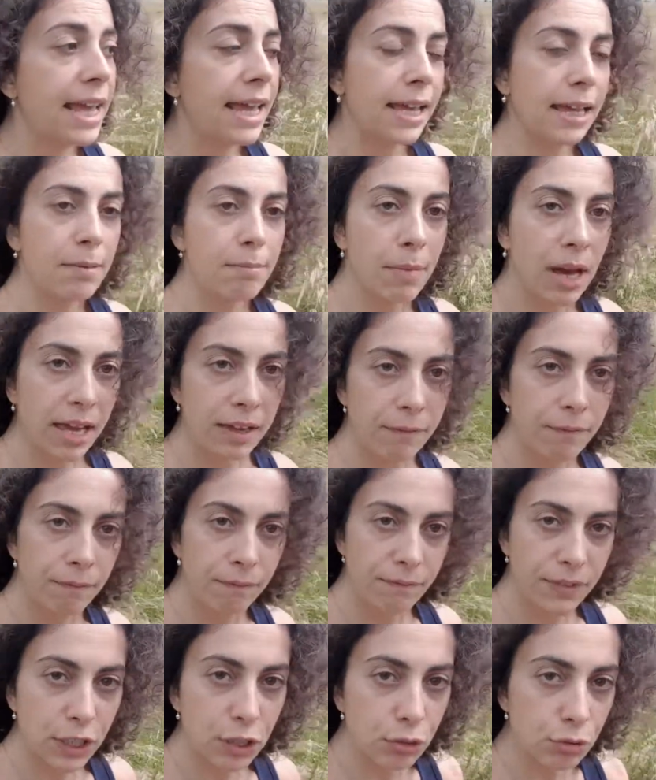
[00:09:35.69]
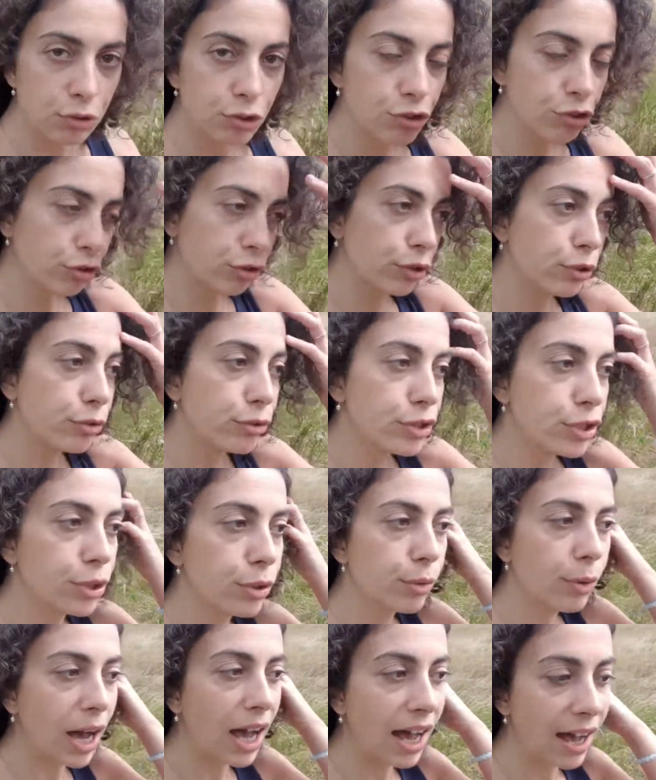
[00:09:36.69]
It might feel true
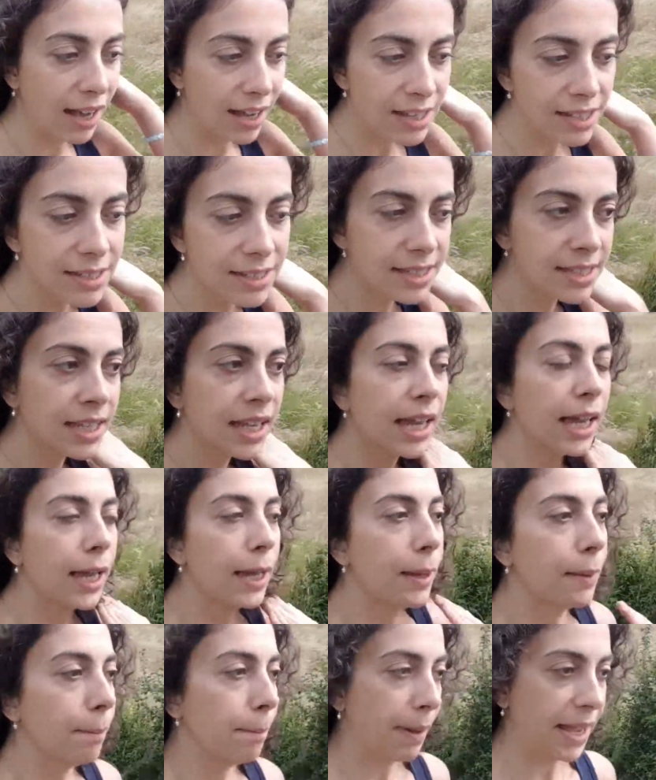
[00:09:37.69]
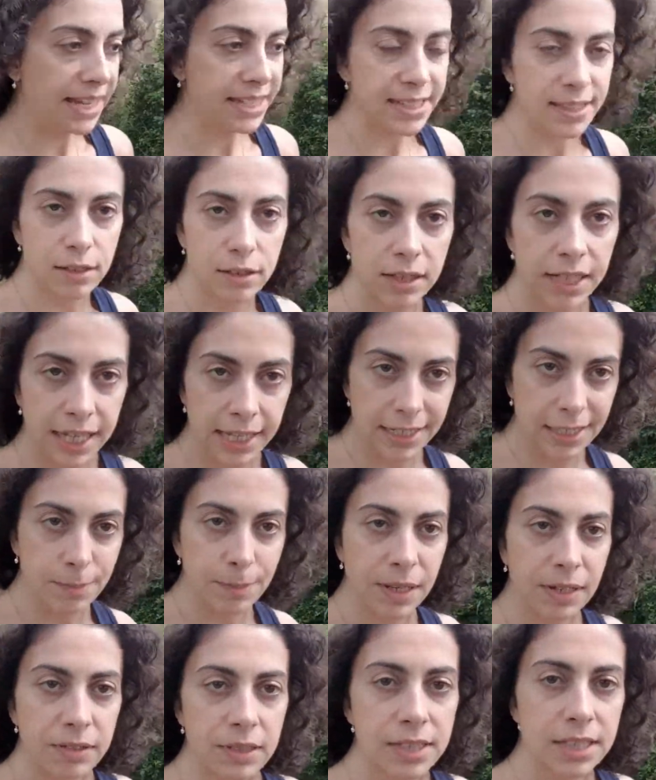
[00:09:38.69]
to us based on the
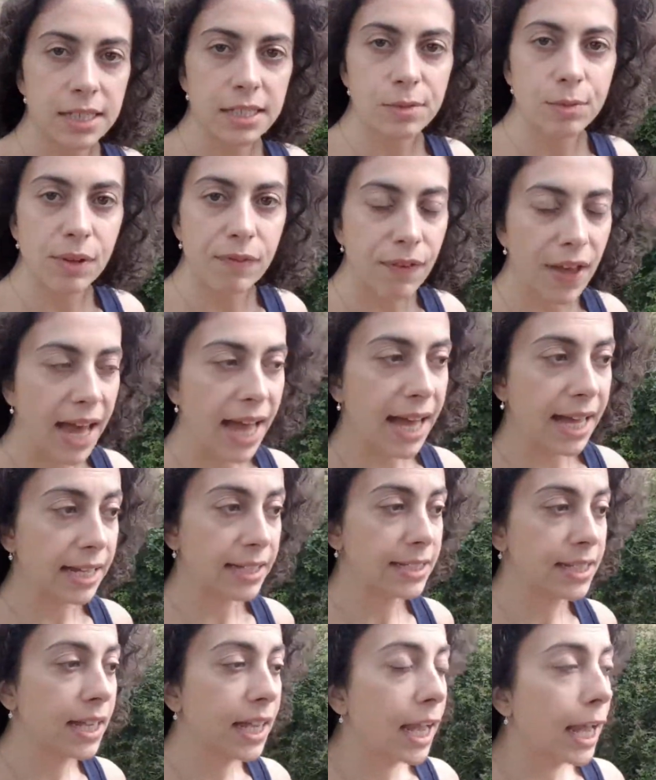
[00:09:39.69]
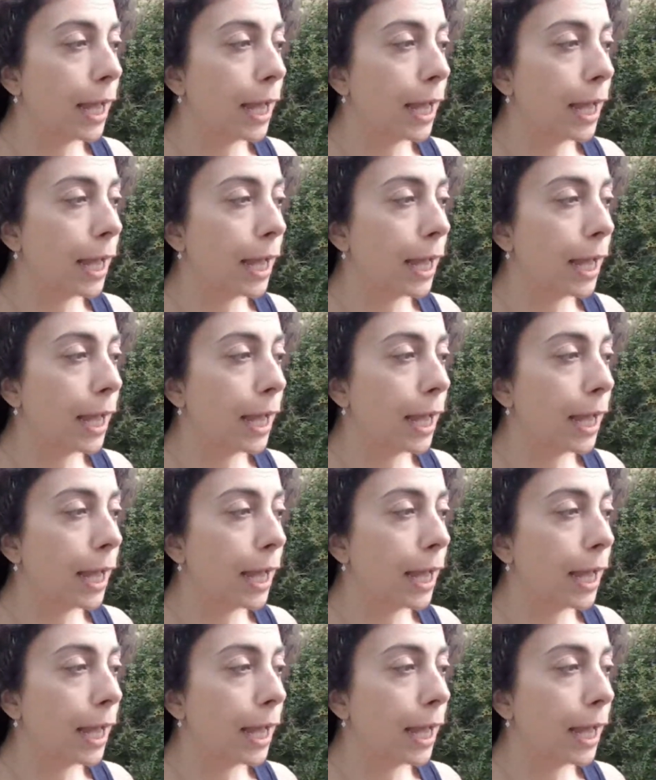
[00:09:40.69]
experiences we've had,